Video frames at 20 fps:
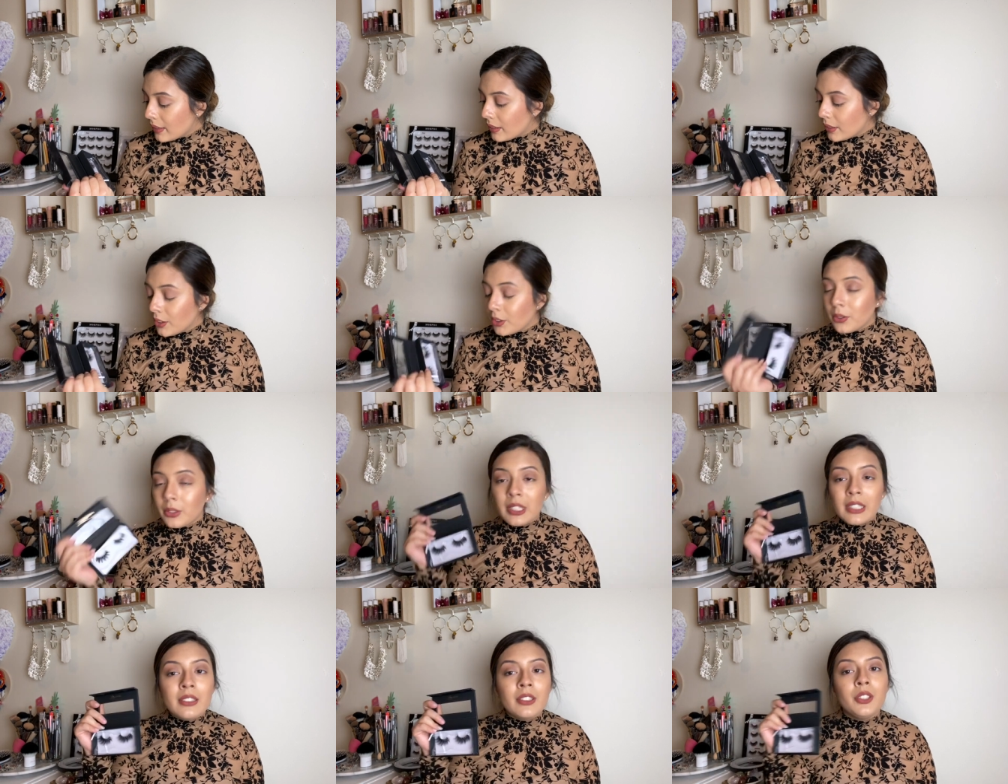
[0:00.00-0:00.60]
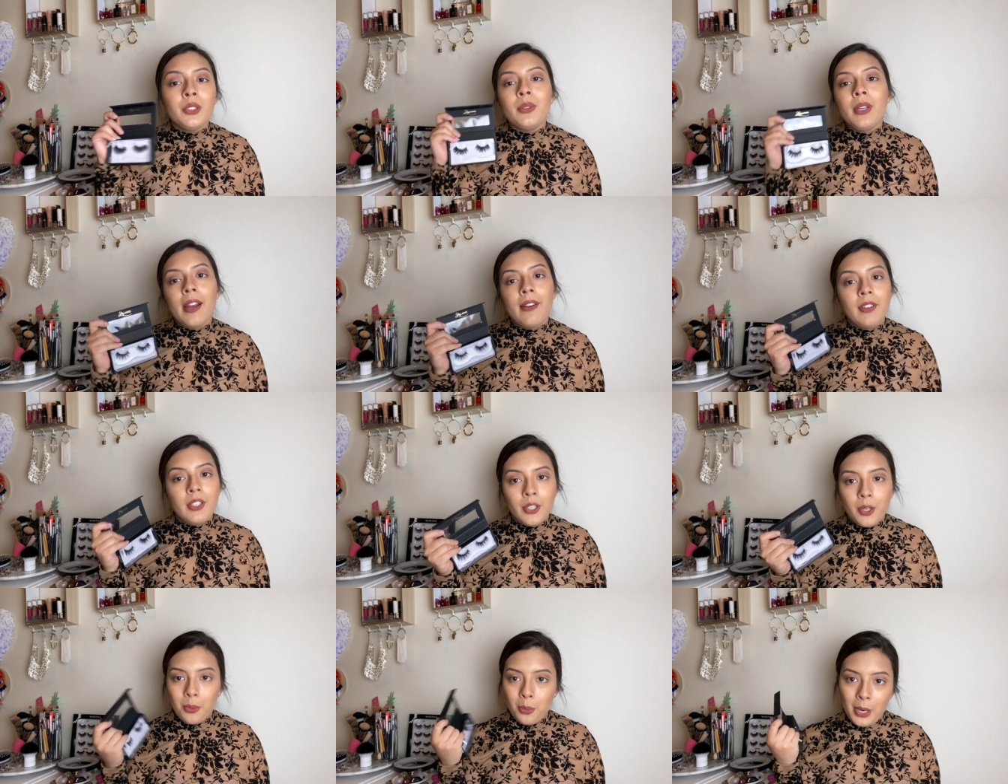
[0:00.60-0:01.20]
you'll you
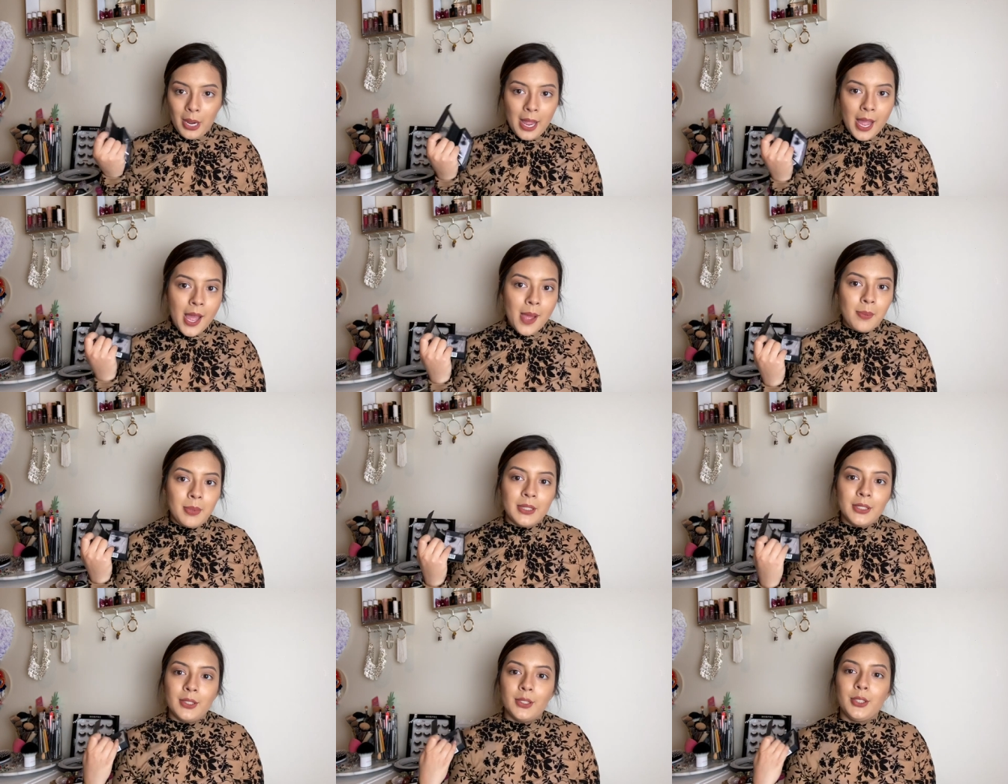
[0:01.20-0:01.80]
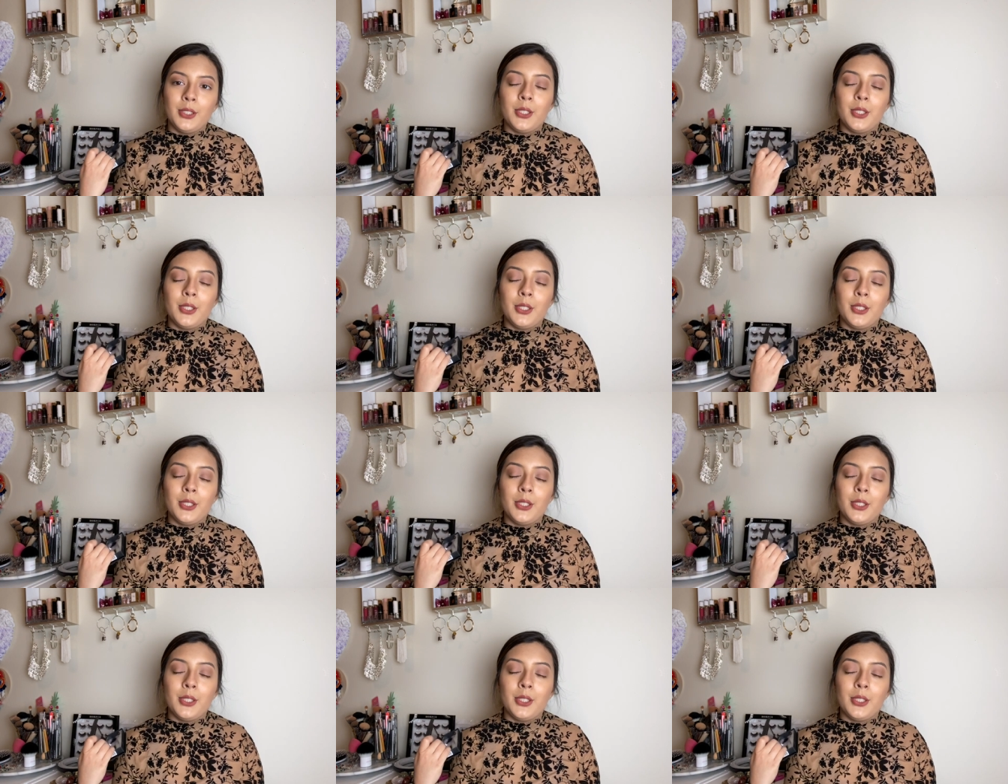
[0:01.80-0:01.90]
never know what happens.